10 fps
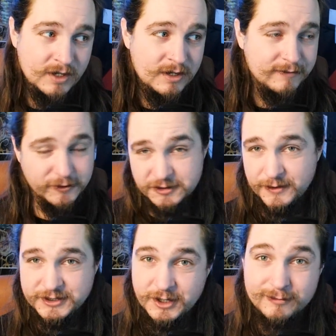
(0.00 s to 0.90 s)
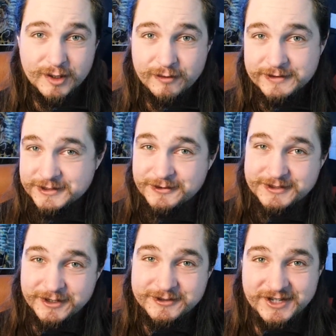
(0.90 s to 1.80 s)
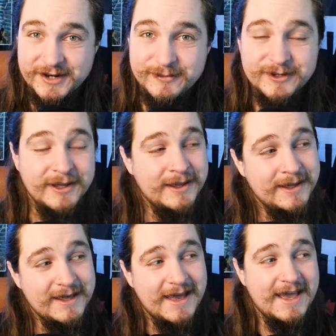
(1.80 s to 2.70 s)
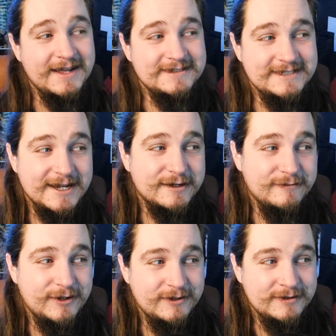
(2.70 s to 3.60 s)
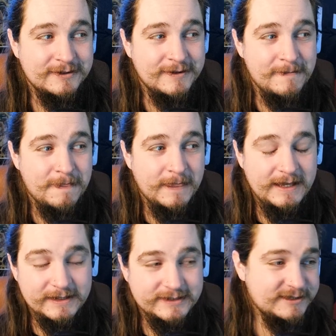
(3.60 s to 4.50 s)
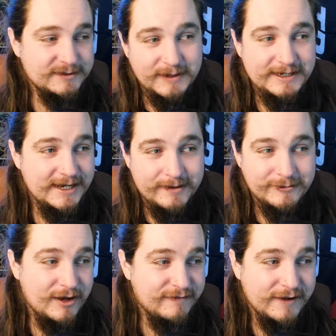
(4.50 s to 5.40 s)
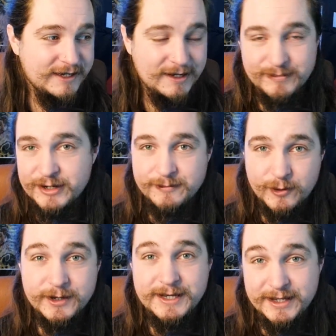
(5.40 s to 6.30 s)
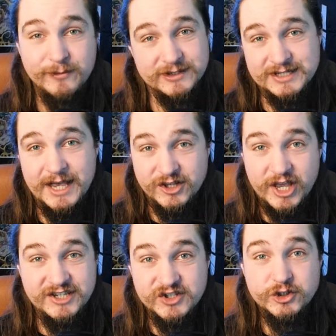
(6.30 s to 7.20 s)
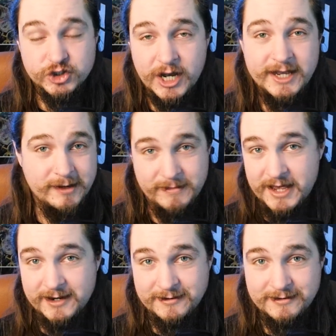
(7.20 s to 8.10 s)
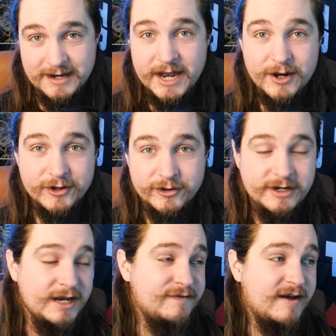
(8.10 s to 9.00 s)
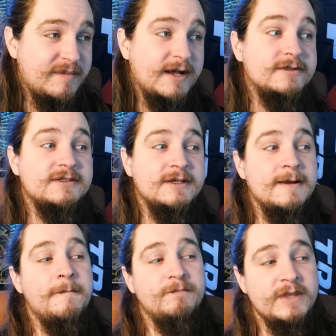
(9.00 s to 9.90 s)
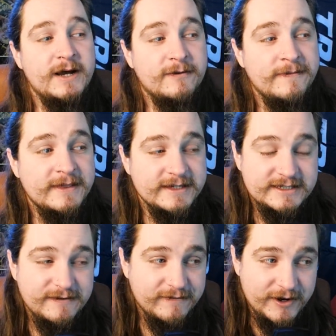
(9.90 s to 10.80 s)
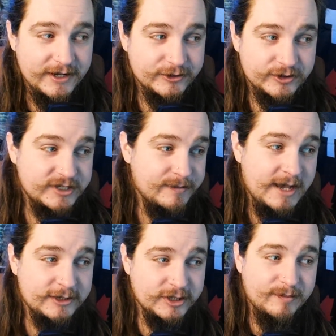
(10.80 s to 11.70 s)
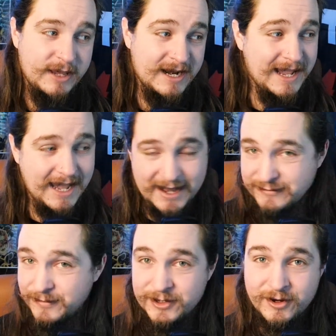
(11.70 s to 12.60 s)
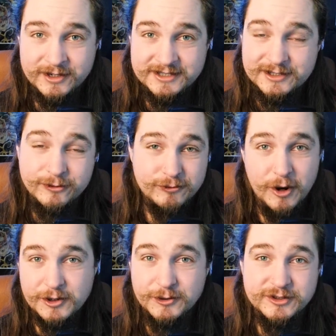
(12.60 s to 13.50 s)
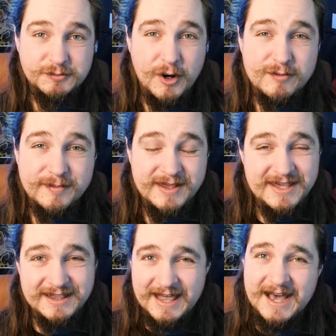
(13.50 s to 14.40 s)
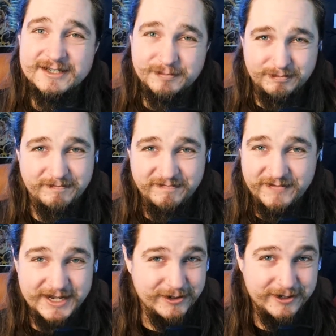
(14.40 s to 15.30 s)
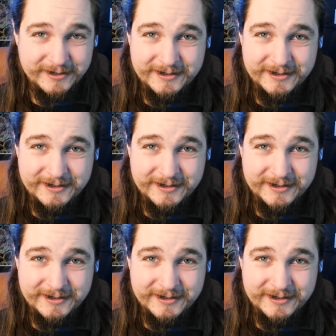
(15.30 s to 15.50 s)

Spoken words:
first of all, it's Jan Blachowicz, so it's understandable. And second of all, despite him not fighting up there more, he's a giant man at 185 pounds. Now, this is a very interesting matchup, and I have to be honest, Luke Rockhold is probably the last fighter